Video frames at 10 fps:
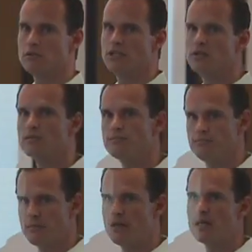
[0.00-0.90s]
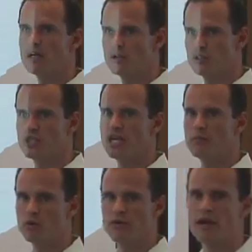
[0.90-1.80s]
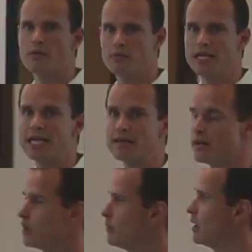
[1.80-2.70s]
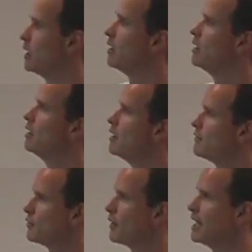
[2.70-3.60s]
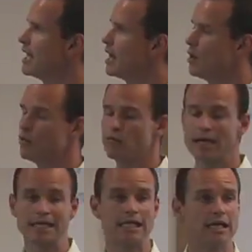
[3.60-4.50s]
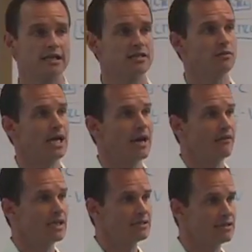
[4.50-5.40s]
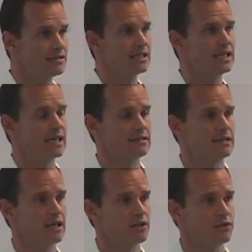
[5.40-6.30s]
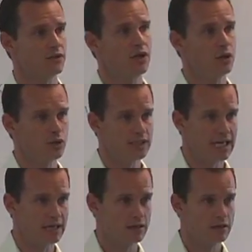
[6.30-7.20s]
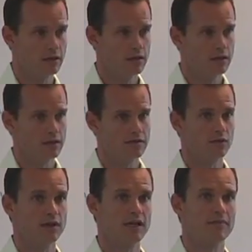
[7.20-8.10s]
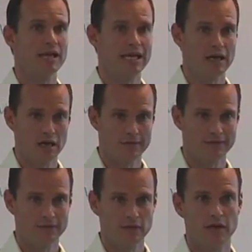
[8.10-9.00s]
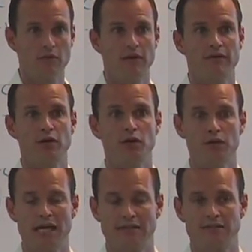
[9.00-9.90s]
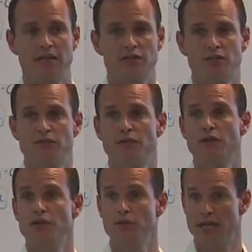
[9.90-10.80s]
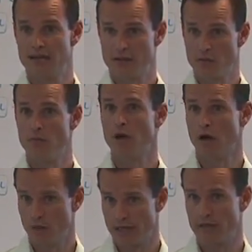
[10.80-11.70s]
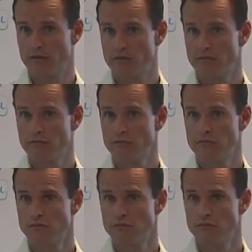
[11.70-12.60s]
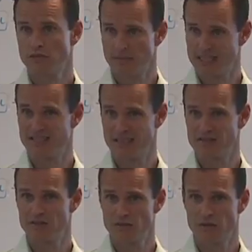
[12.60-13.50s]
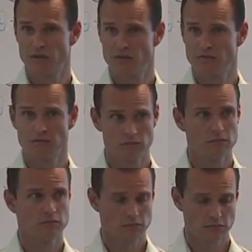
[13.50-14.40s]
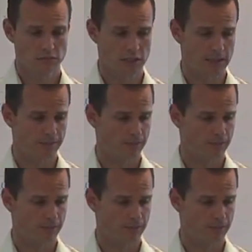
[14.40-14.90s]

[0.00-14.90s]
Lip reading: You'll, I think, understand more of that when we get there. But for right now, recognize that we have an existing debt section for the old debt that's going to get paid off. We have a new debt section for the new debt that we're borrowing. Does that make sense so far? Okay.